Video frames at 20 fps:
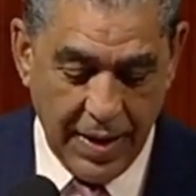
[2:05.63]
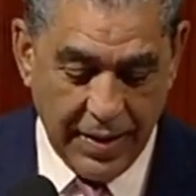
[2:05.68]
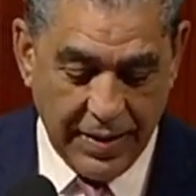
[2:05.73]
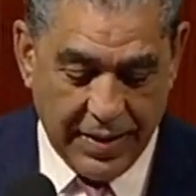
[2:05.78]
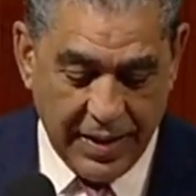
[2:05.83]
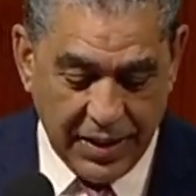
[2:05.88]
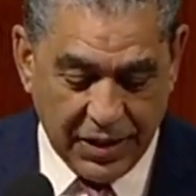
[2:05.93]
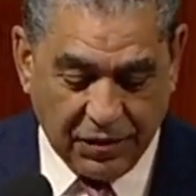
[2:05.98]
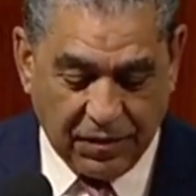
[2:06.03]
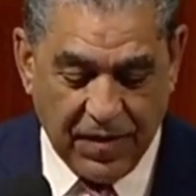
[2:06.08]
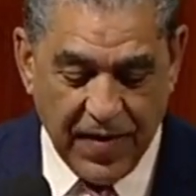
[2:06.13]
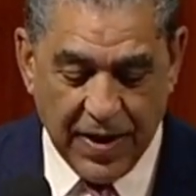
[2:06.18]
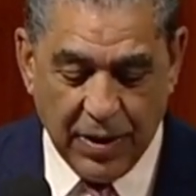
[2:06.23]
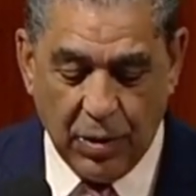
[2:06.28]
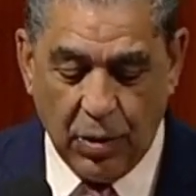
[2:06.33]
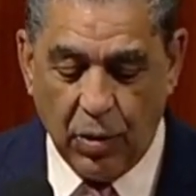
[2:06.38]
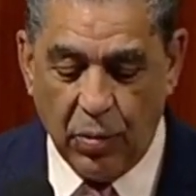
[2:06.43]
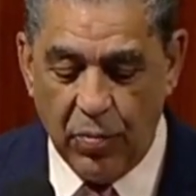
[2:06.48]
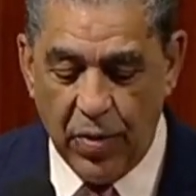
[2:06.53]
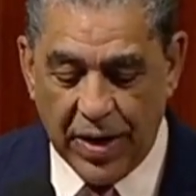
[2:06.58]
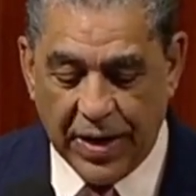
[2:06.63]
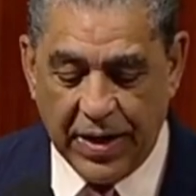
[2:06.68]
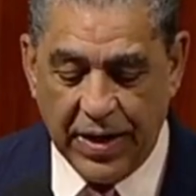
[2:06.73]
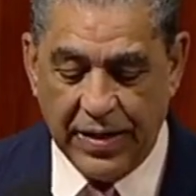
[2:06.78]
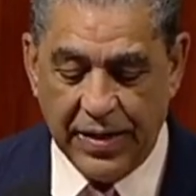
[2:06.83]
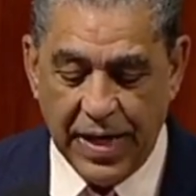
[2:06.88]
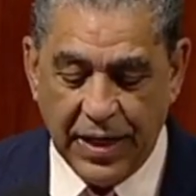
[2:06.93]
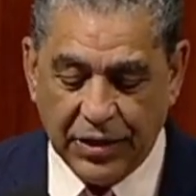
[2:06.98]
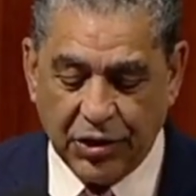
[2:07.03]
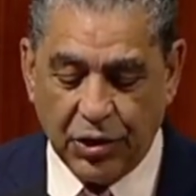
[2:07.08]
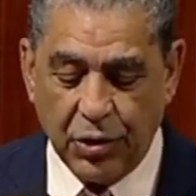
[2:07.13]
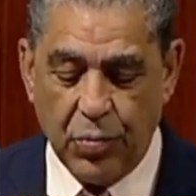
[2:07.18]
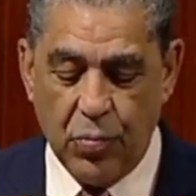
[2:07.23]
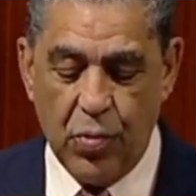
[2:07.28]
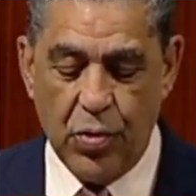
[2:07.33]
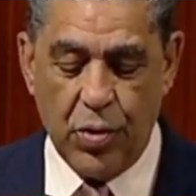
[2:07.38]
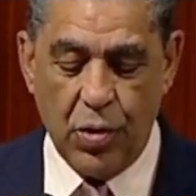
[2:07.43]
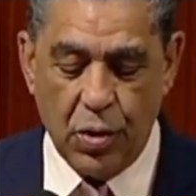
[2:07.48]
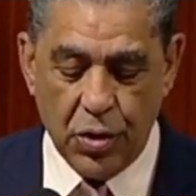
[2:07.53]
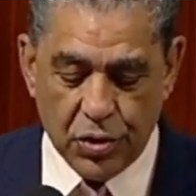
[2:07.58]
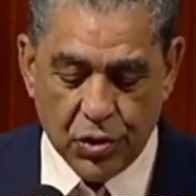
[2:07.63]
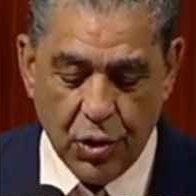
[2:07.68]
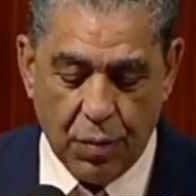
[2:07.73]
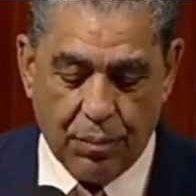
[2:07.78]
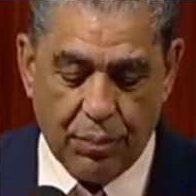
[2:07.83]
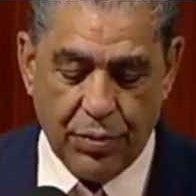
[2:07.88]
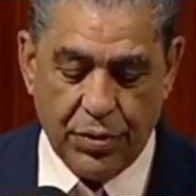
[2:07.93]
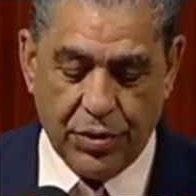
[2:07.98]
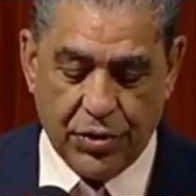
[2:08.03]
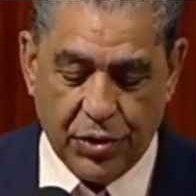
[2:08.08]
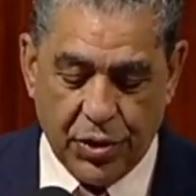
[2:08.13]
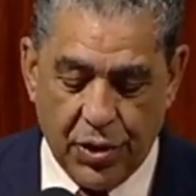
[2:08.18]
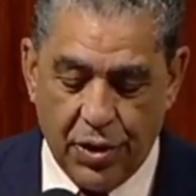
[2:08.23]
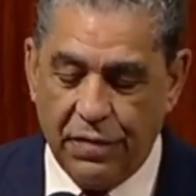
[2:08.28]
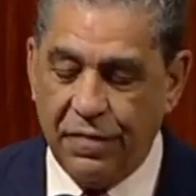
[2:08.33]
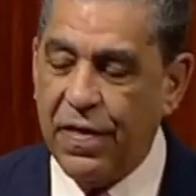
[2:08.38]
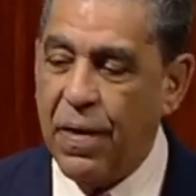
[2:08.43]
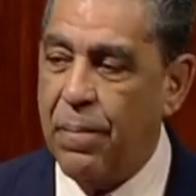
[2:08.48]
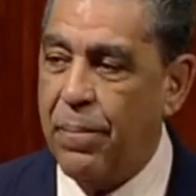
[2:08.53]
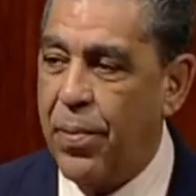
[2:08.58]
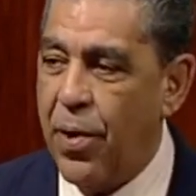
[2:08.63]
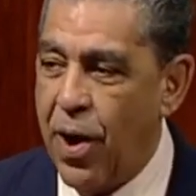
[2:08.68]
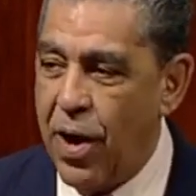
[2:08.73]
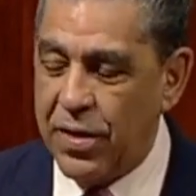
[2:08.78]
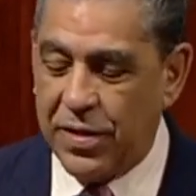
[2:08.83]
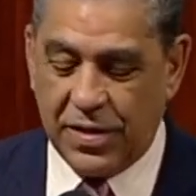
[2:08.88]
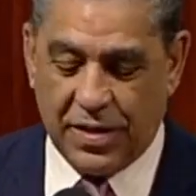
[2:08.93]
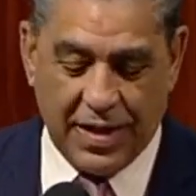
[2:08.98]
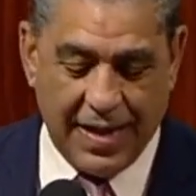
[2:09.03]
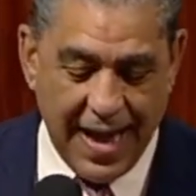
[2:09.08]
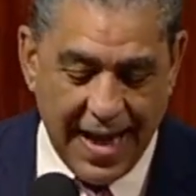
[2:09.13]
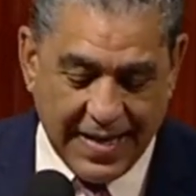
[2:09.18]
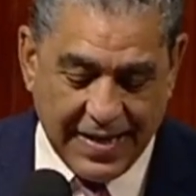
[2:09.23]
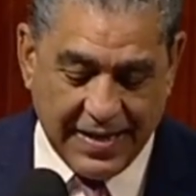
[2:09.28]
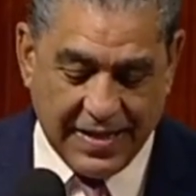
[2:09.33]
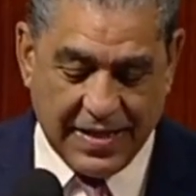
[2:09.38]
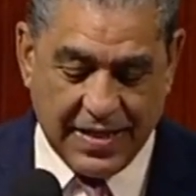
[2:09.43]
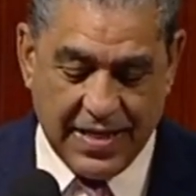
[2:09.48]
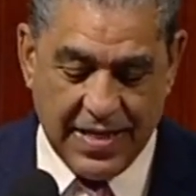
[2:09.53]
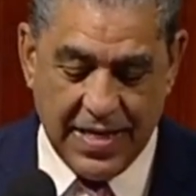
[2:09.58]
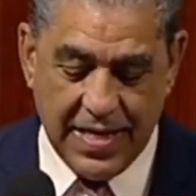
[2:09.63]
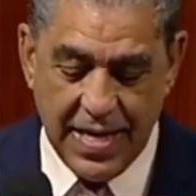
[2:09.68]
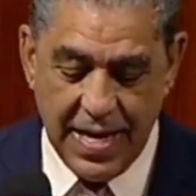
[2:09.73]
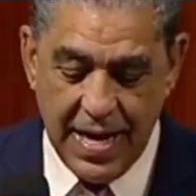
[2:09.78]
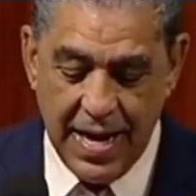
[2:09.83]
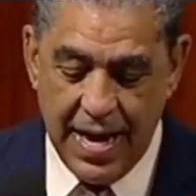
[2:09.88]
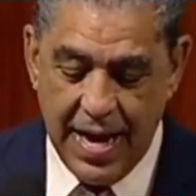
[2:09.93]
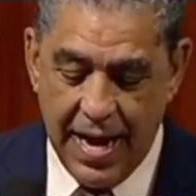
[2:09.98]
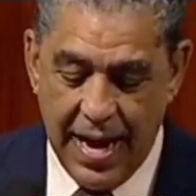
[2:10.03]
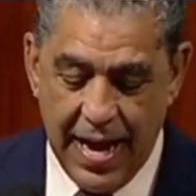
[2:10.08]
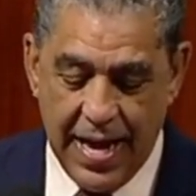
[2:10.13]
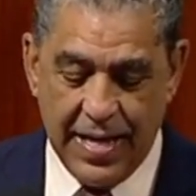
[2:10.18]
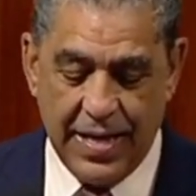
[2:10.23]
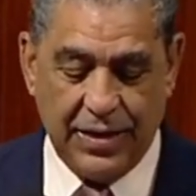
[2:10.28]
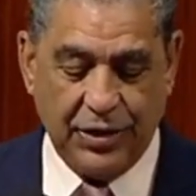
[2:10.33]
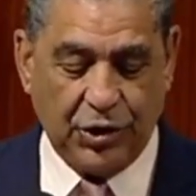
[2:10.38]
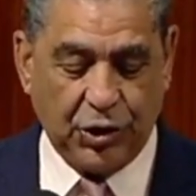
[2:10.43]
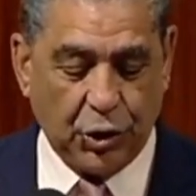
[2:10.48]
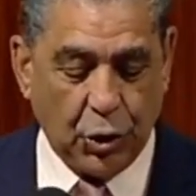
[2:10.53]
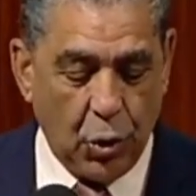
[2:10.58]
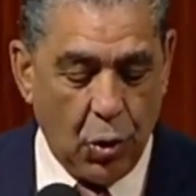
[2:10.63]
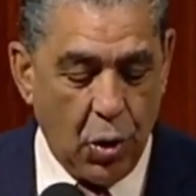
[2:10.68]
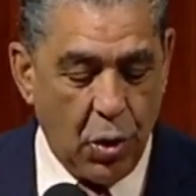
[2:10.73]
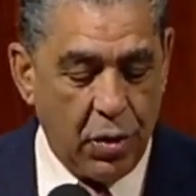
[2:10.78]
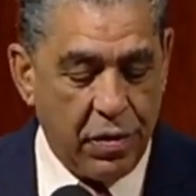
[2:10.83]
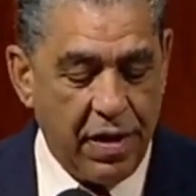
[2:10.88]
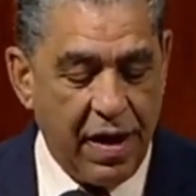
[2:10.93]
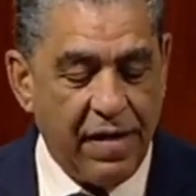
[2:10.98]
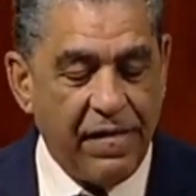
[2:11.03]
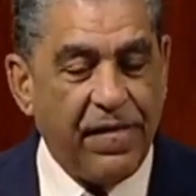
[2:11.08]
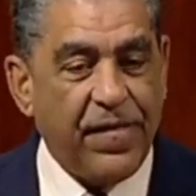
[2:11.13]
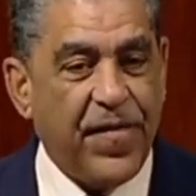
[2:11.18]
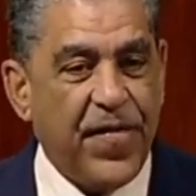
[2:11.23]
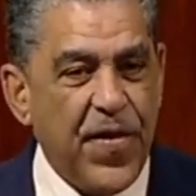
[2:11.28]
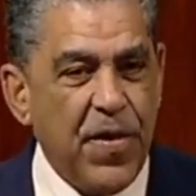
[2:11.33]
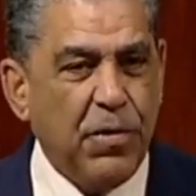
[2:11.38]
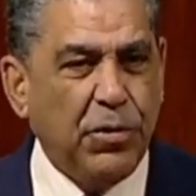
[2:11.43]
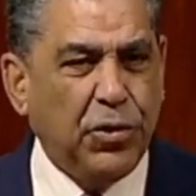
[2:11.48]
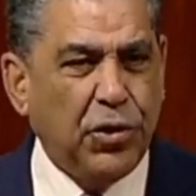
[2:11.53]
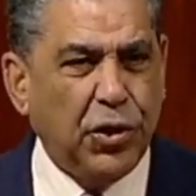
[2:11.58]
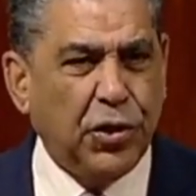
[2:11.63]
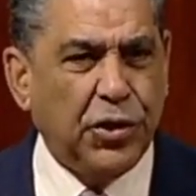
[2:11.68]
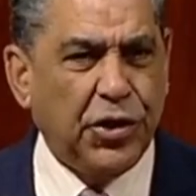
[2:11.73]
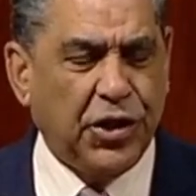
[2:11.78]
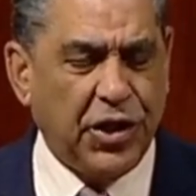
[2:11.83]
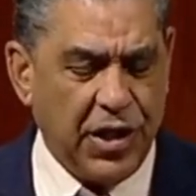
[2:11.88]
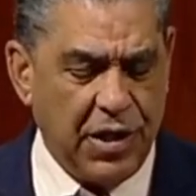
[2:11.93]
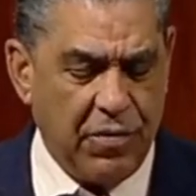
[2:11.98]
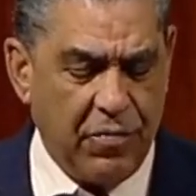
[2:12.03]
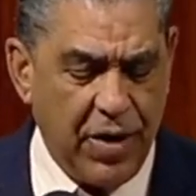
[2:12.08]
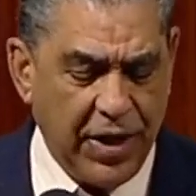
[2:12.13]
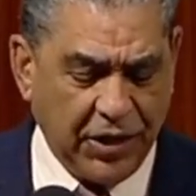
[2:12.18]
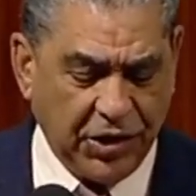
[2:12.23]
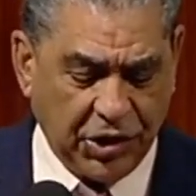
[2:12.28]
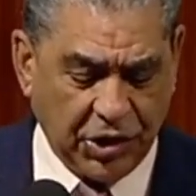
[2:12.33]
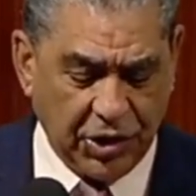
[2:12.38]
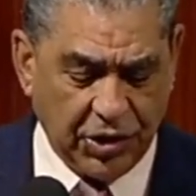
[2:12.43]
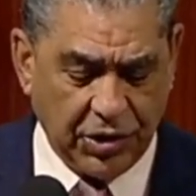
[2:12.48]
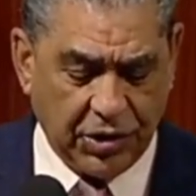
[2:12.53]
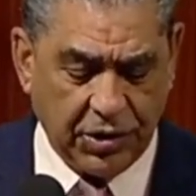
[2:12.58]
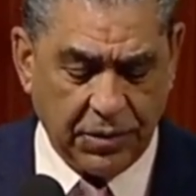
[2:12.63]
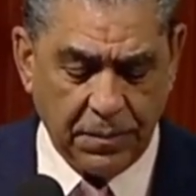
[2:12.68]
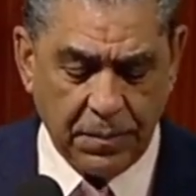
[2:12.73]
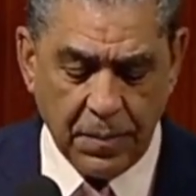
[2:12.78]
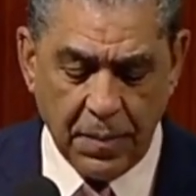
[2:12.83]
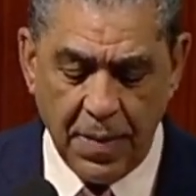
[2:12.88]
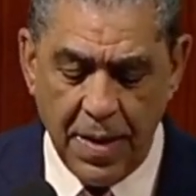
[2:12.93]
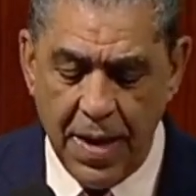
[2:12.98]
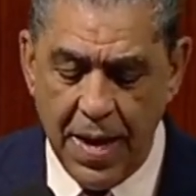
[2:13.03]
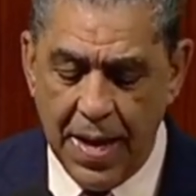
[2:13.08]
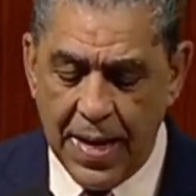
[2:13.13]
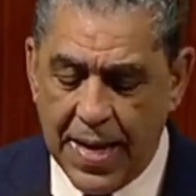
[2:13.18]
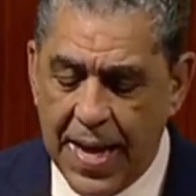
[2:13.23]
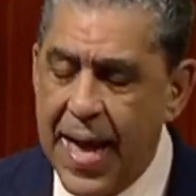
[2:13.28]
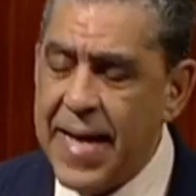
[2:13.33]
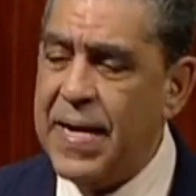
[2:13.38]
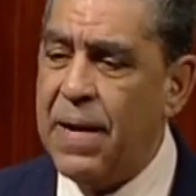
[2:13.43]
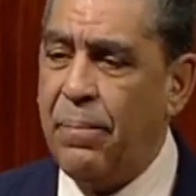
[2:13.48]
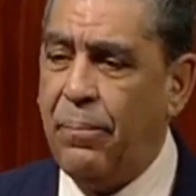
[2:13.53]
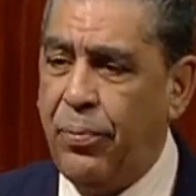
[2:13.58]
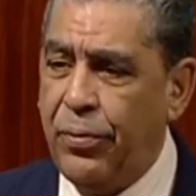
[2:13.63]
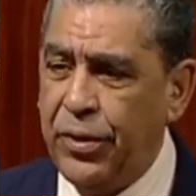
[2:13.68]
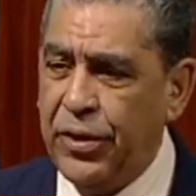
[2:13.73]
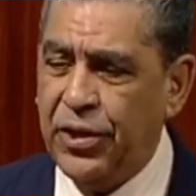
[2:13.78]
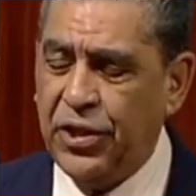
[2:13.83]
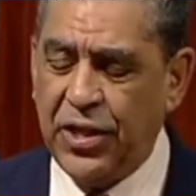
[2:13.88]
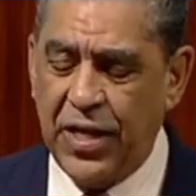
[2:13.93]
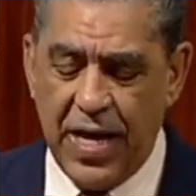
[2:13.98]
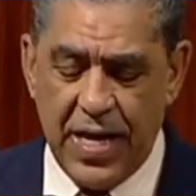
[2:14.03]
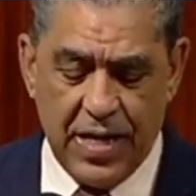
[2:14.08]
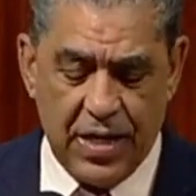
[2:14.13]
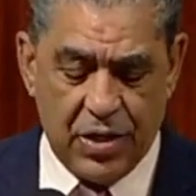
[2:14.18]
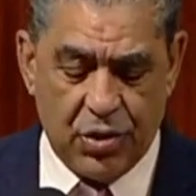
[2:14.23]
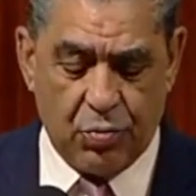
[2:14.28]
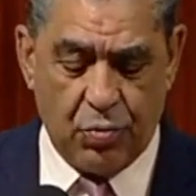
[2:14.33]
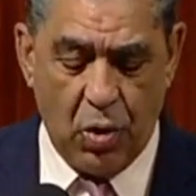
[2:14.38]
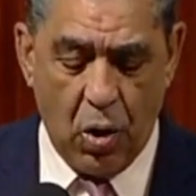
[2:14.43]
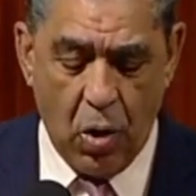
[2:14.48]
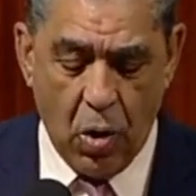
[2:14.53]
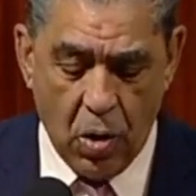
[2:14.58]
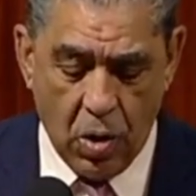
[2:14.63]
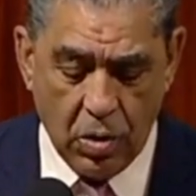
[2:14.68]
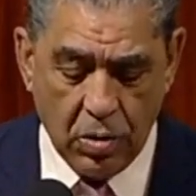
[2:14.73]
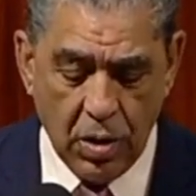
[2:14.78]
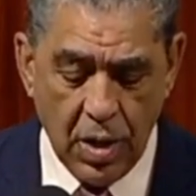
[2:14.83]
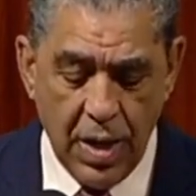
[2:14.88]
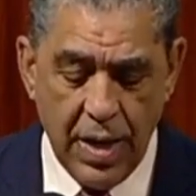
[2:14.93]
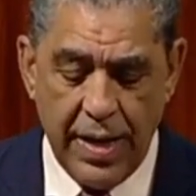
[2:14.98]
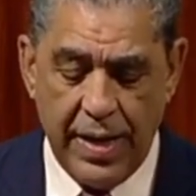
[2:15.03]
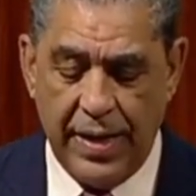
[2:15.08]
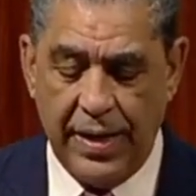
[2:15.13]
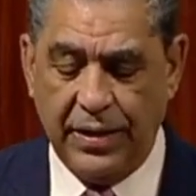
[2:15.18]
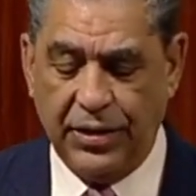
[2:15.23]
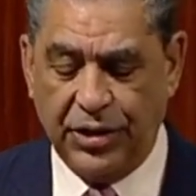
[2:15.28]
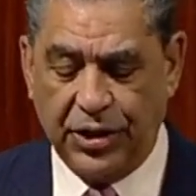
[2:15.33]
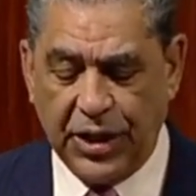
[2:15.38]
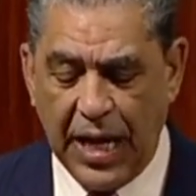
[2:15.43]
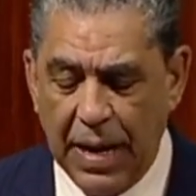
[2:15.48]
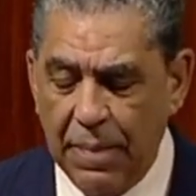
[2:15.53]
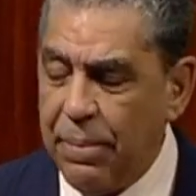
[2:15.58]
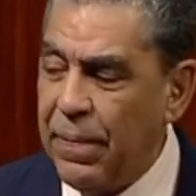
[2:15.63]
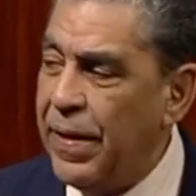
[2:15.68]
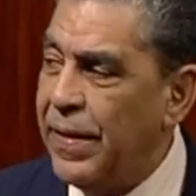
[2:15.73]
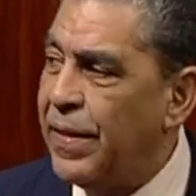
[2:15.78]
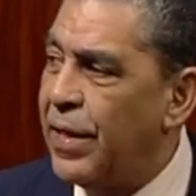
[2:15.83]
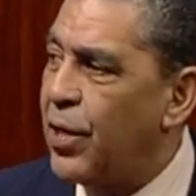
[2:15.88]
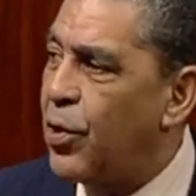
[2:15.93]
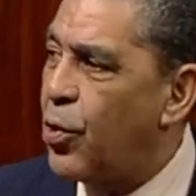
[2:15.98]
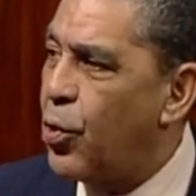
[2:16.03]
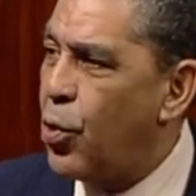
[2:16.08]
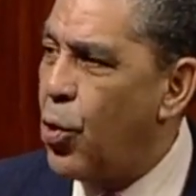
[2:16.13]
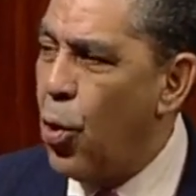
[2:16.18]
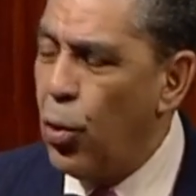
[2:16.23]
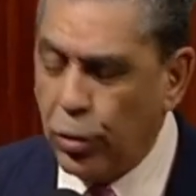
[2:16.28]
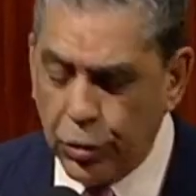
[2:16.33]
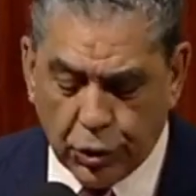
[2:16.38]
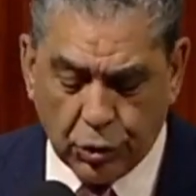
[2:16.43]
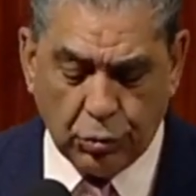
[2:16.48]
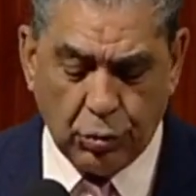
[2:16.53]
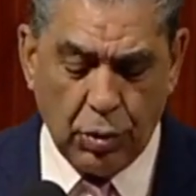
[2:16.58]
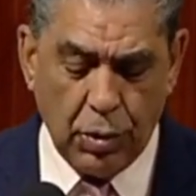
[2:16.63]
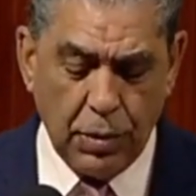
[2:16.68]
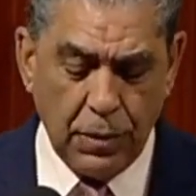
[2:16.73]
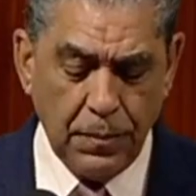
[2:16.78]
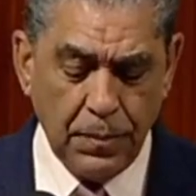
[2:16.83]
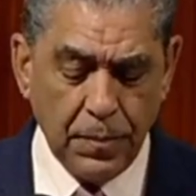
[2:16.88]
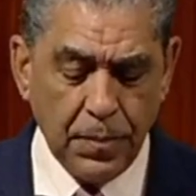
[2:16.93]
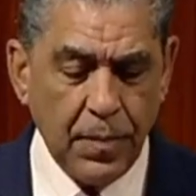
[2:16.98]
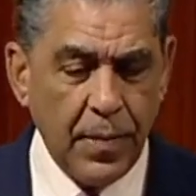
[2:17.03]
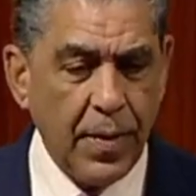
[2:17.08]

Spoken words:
This federal recognition would also preserve the park's legacy and ensure that future generations can appreciate his role in shaping the cultural